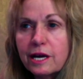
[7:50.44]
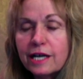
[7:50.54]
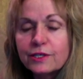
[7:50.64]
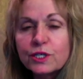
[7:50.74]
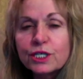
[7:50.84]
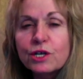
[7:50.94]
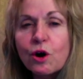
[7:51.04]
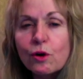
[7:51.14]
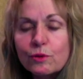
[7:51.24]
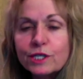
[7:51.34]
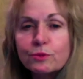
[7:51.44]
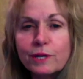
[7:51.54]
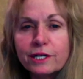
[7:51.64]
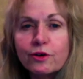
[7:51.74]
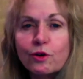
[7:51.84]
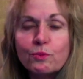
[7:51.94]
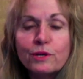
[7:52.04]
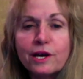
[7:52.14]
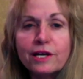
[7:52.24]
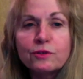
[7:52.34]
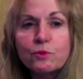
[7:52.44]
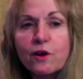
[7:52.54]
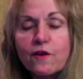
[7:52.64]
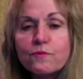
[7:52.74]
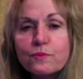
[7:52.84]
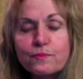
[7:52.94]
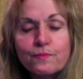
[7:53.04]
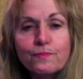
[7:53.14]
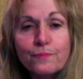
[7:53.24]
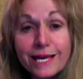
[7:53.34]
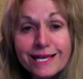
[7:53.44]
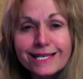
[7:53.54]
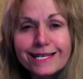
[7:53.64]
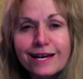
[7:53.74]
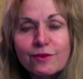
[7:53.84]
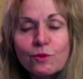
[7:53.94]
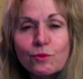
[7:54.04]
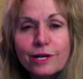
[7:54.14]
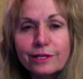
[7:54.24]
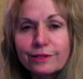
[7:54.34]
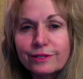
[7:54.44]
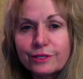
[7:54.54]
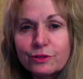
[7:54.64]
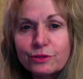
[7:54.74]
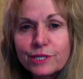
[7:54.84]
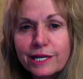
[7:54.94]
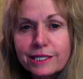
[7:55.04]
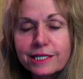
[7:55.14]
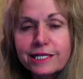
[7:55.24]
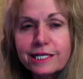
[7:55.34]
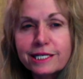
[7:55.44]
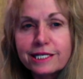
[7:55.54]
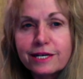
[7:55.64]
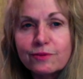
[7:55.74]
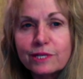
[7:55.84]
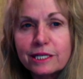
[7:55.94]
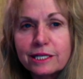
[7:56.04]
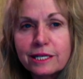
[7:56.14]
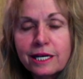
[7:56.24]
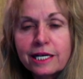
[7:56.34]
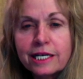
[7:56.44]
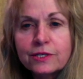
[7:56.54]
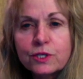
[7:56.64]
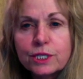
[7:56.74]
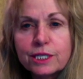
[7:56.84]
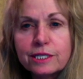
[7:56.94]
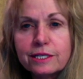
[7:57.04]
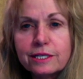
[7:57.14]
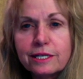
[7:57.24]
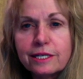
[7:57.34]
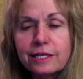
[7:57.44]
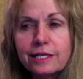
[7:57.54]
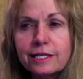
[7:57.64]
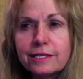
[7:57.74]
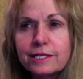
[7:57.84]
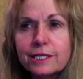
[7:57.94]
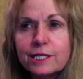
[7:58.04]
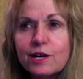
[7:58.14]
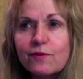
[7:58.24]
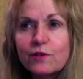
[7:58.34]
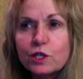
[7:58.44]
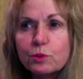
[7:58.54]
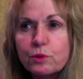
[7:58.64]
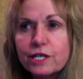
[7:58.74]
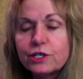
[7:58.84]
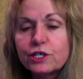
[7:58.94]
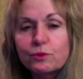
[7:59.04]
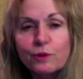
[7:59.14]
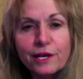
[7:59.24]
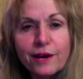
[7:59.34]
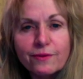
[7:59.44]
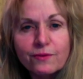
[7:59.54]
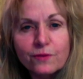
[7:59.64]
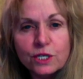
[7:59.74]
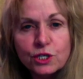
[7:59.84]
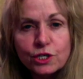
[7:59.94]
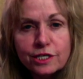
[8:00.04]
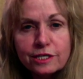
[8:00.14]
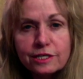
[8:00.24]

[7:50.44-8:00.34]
just always want to go beyond where I've been. I want to learn a new technique. I want to it's a self-expression. We have a vision